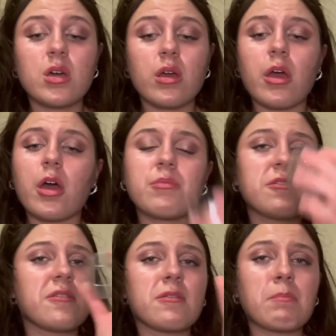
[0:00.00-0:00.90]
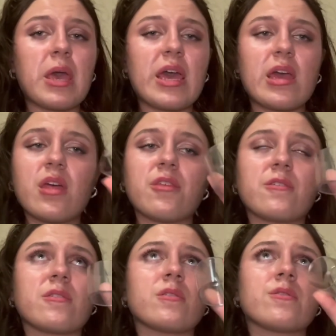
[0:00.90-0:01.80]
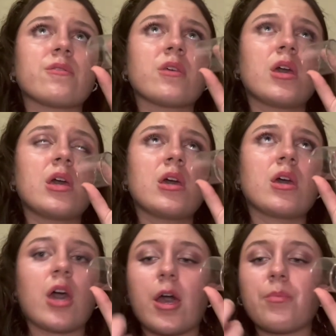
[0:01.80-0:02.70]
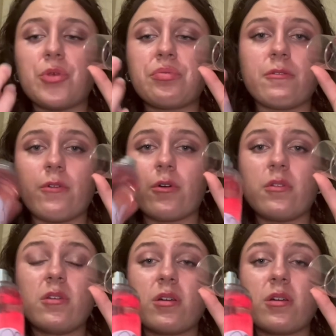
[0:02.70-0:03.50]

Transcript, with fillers: Um, this is pear, this is um, chiffon.